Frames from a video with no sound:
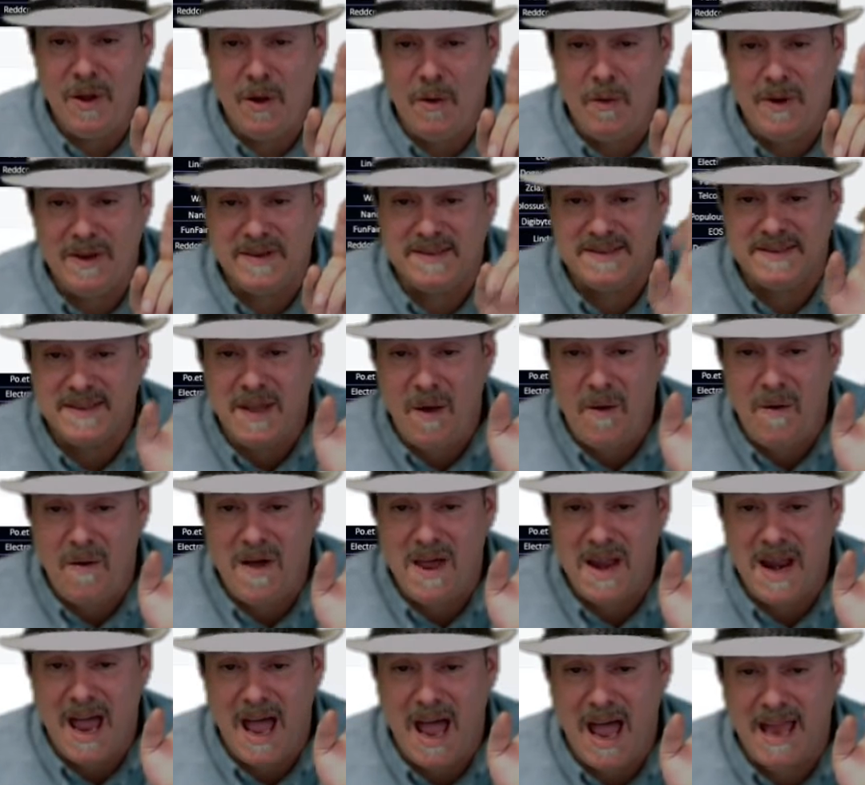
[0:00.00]
know what's
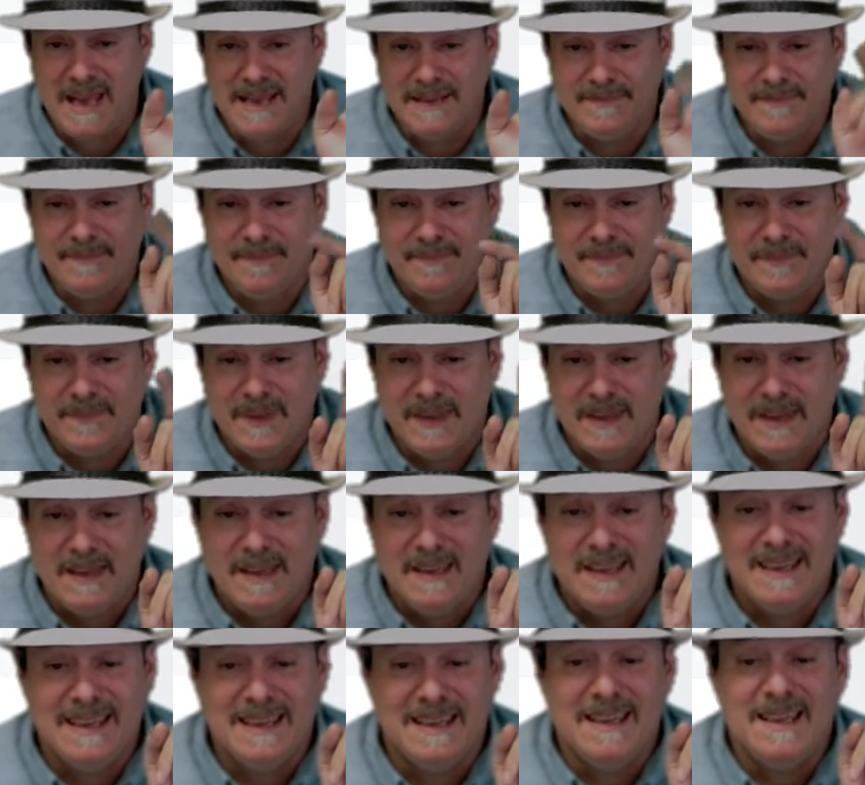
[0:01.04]
going on
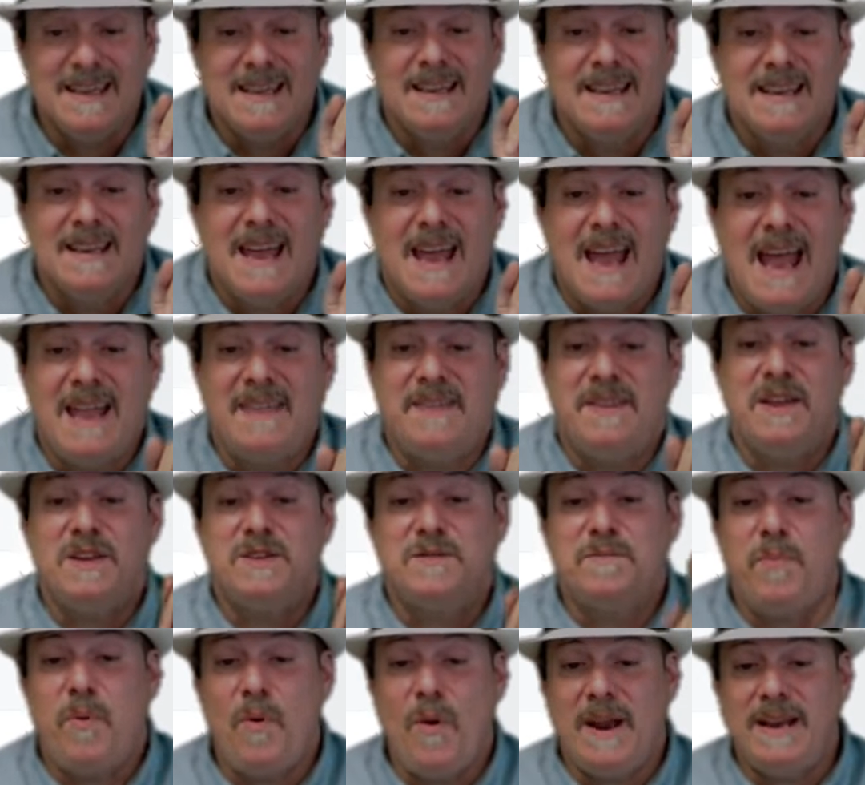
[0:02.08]
at
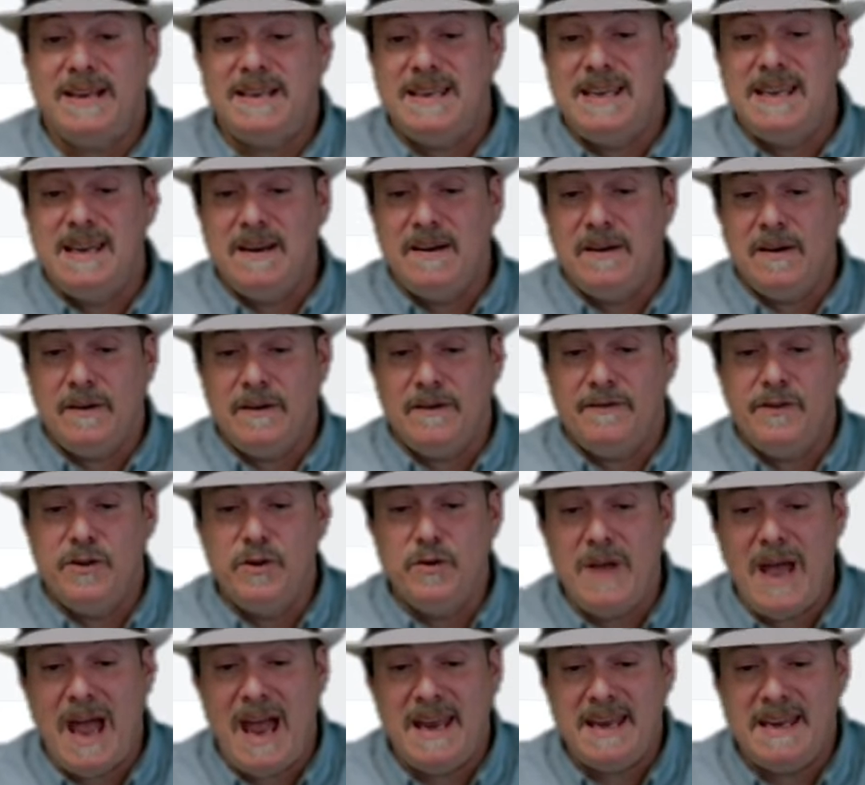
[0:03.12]
this point here, if
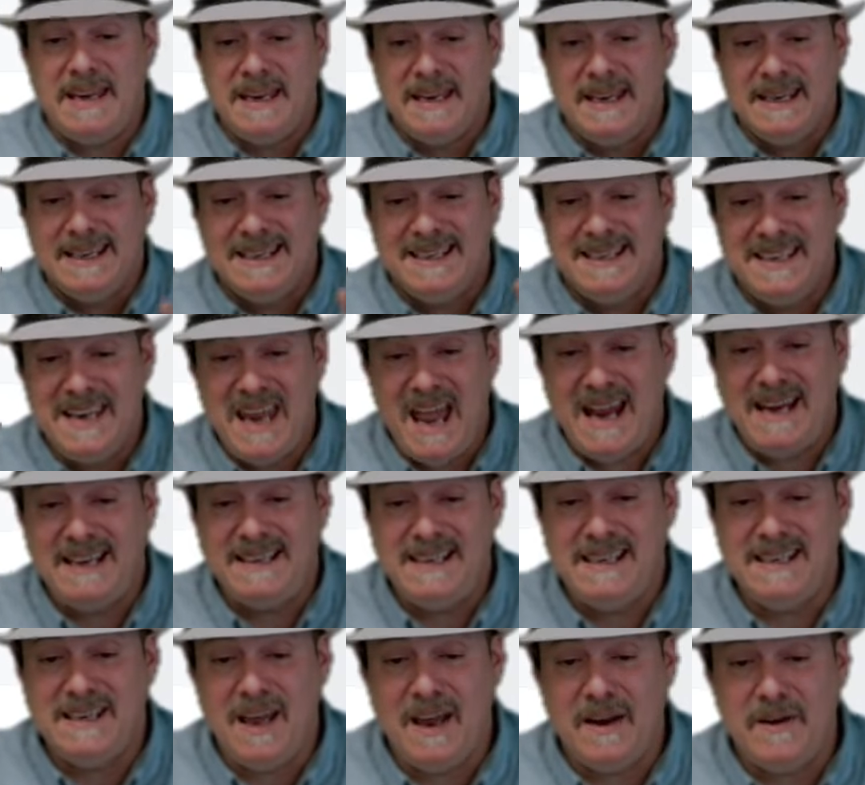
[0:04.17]
you got
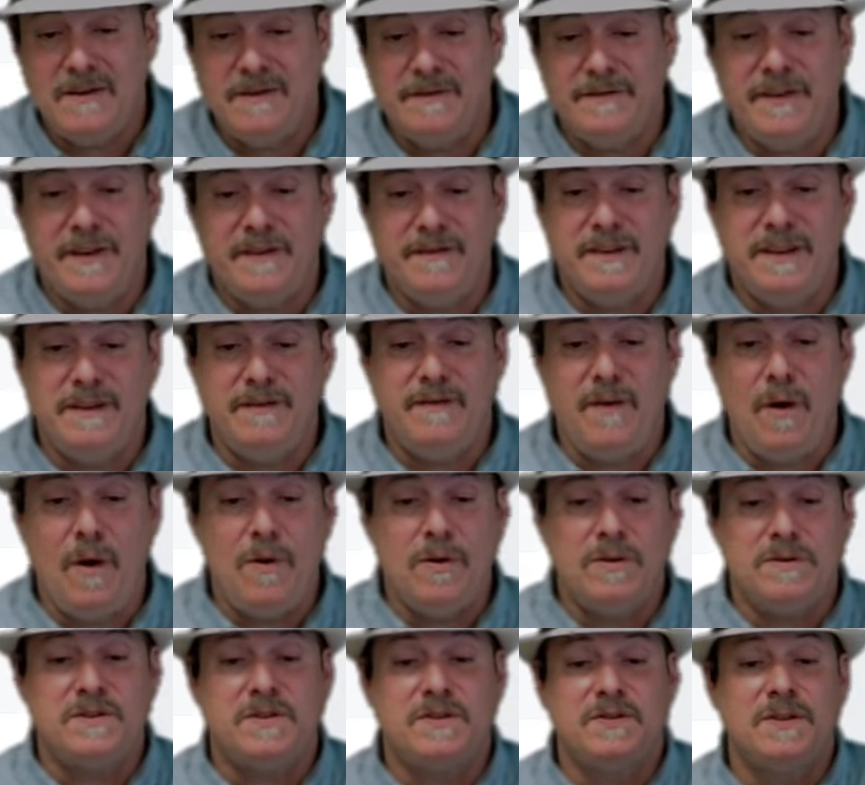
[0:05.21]
1,950
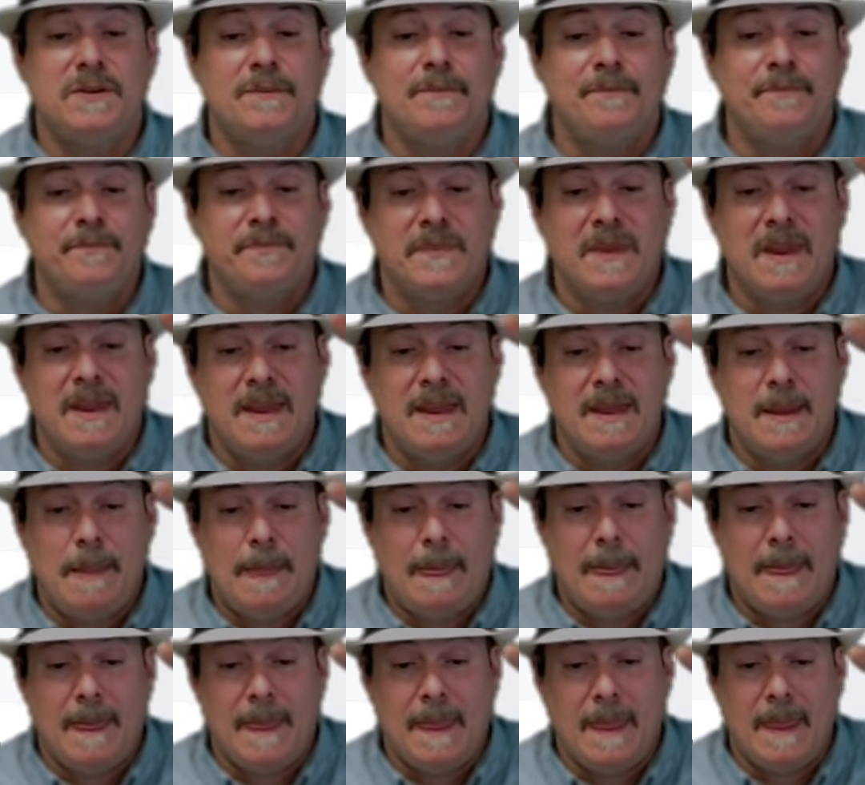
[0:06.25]
votes
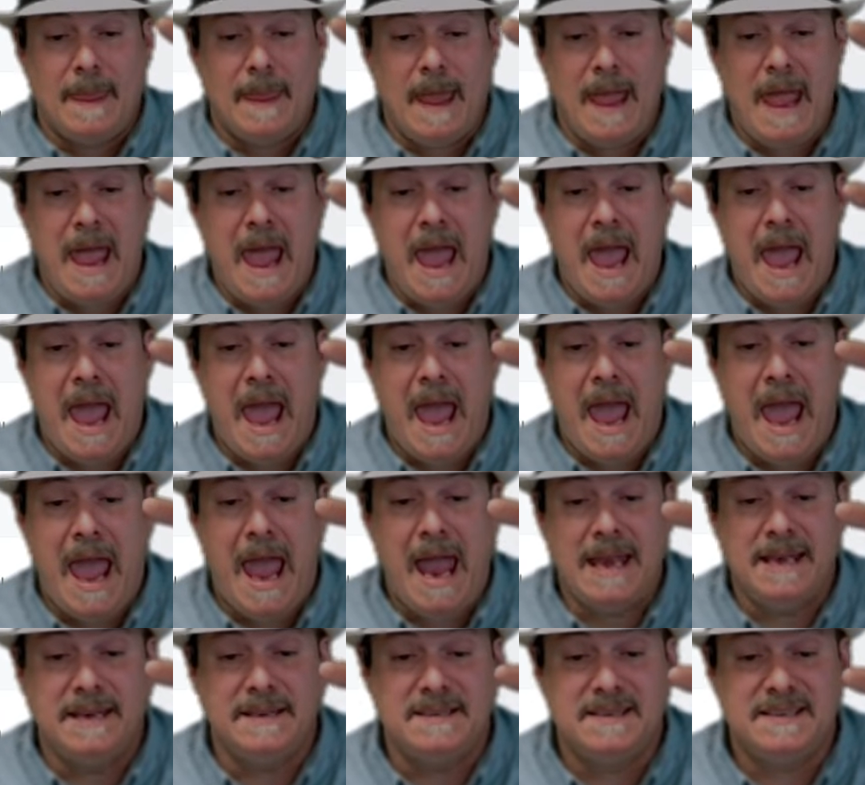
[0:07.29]

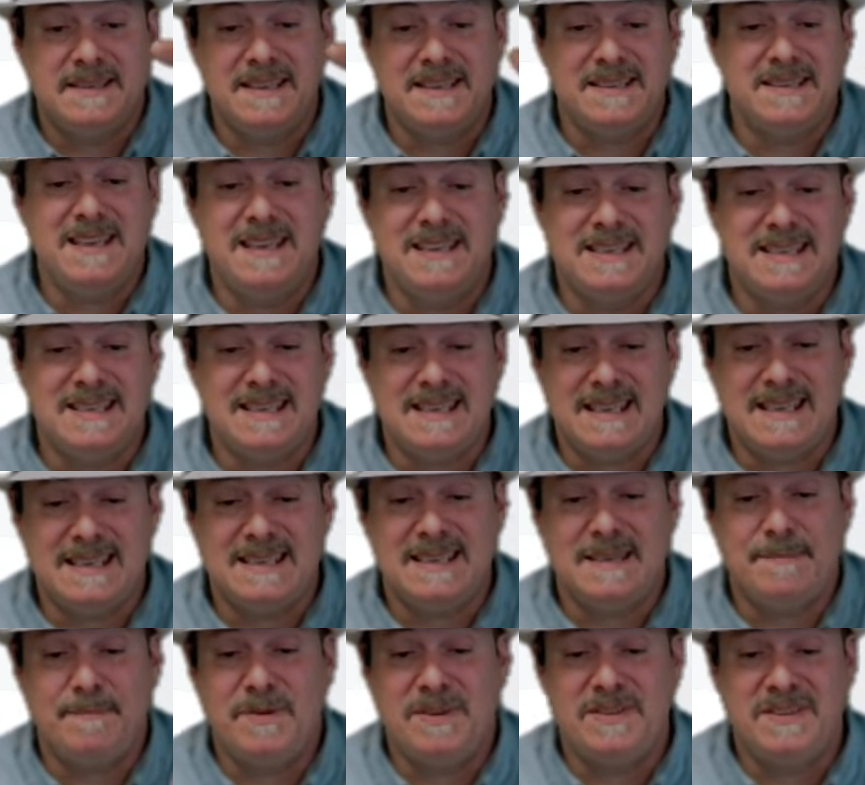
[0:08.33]
and
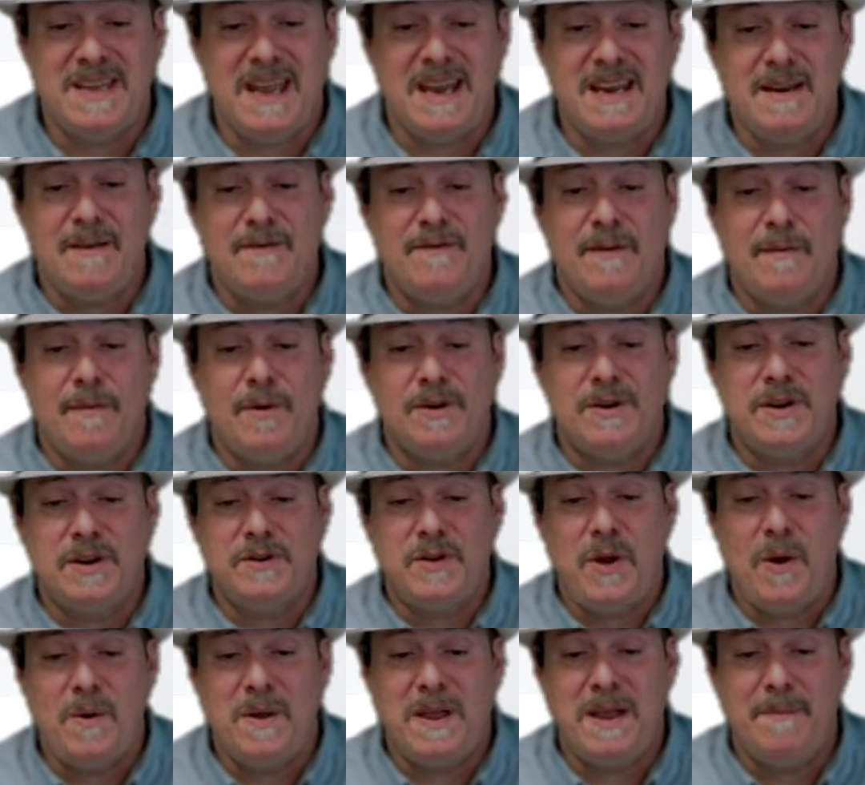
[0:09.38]
66% of them are to
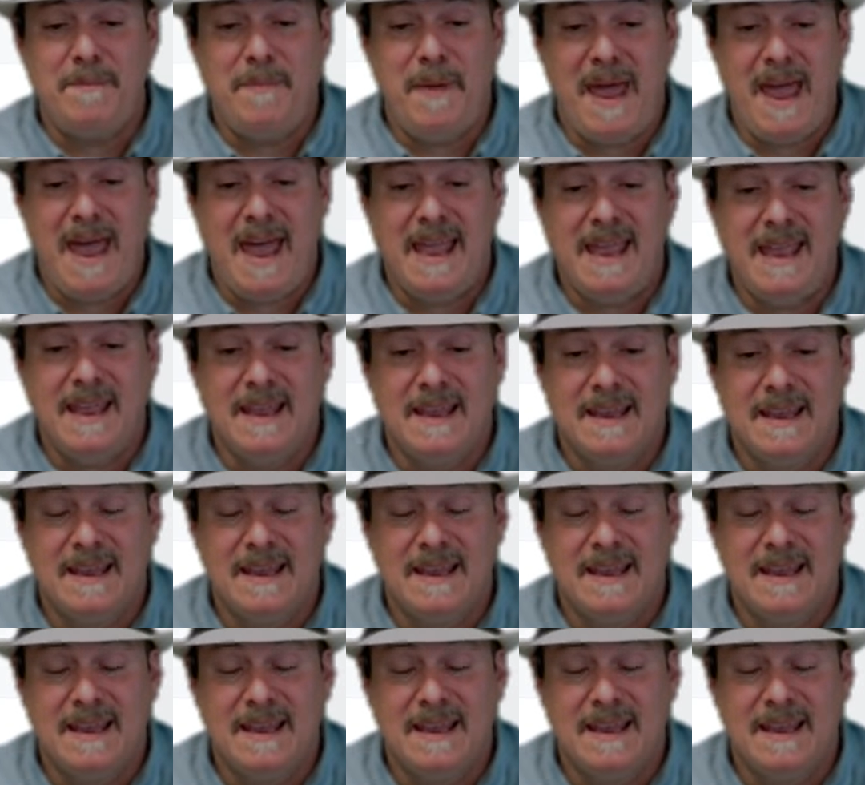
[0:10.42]
token pay,